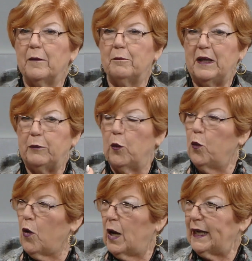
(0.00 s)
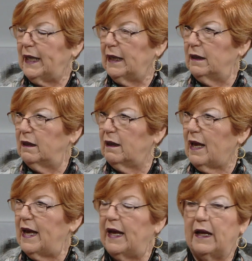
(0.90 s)
people walk in
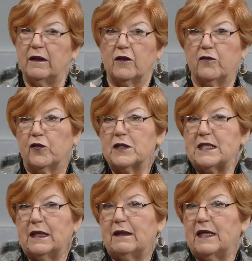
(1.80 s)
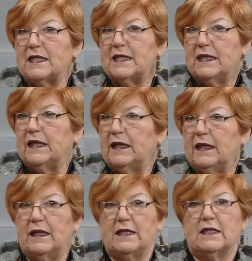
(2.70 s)
and the first thing they see
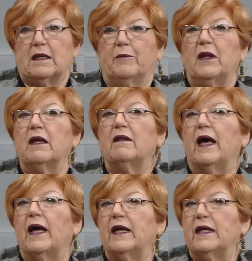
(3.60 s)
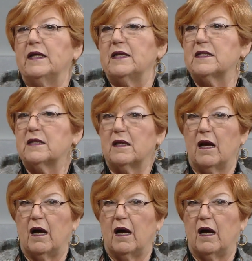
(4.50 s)
is something that is